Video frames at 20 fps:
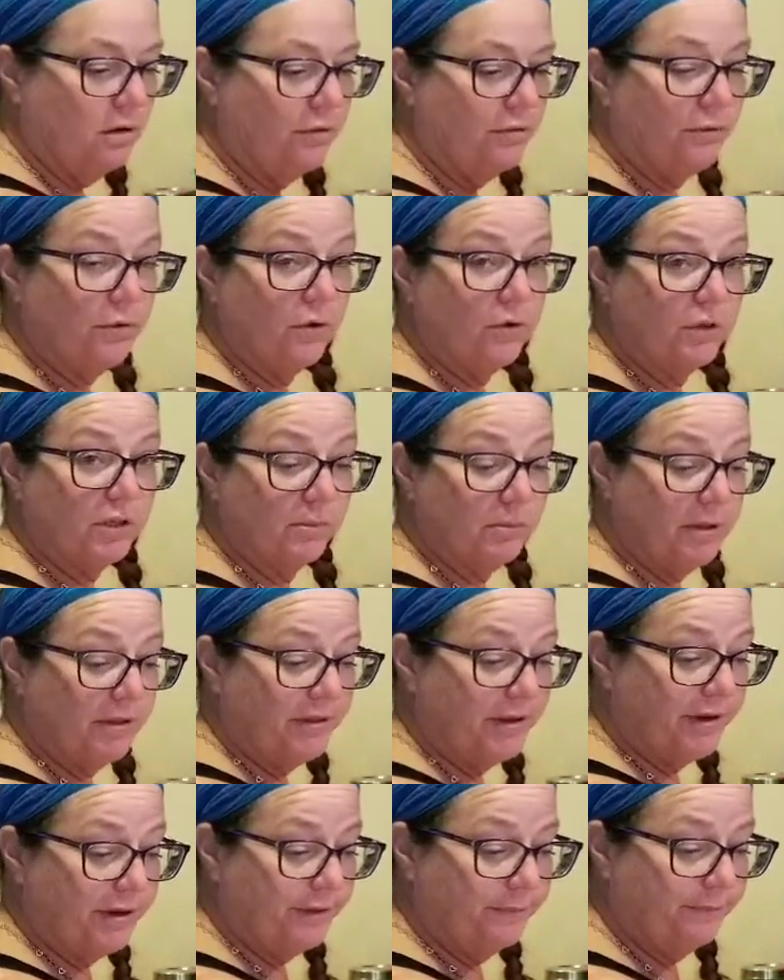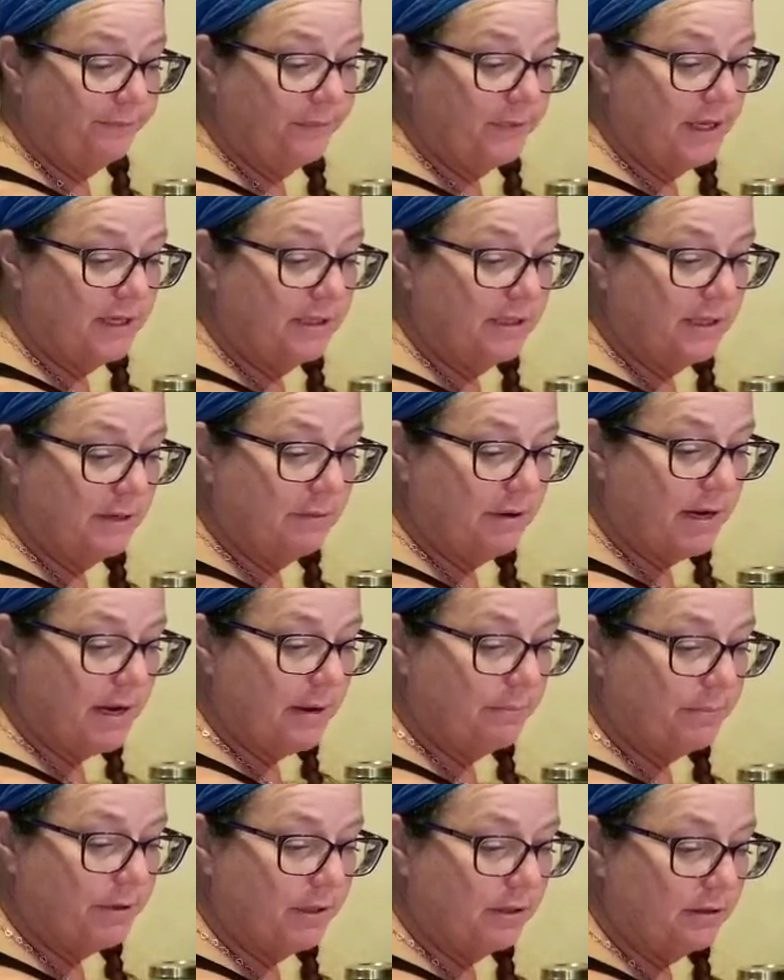throw some in there and see what
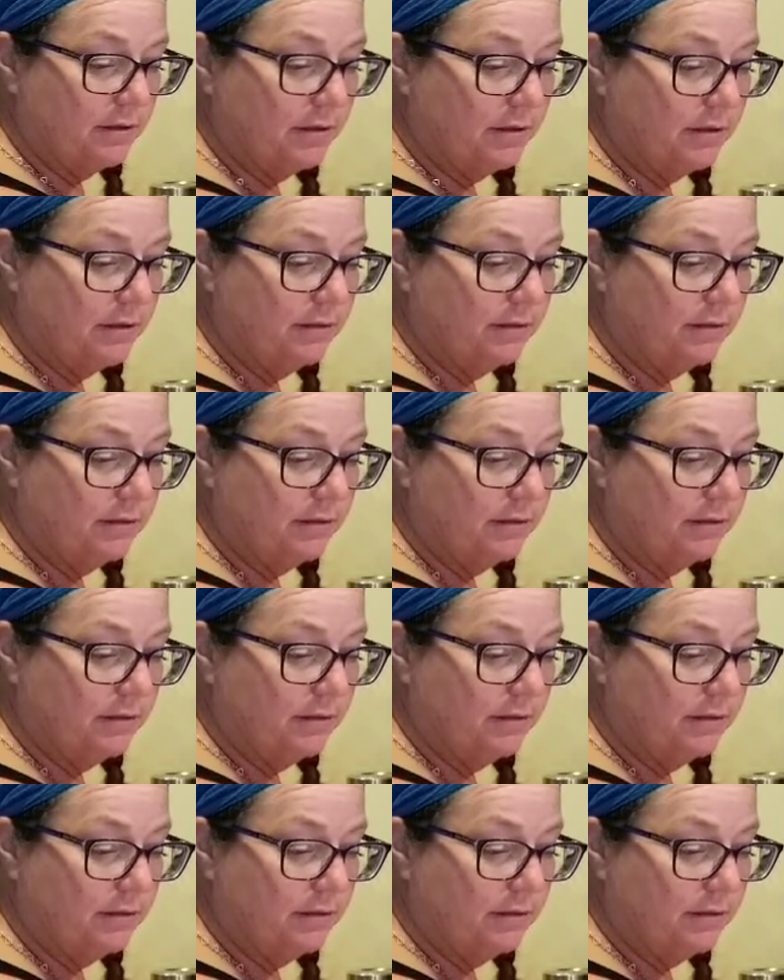happens.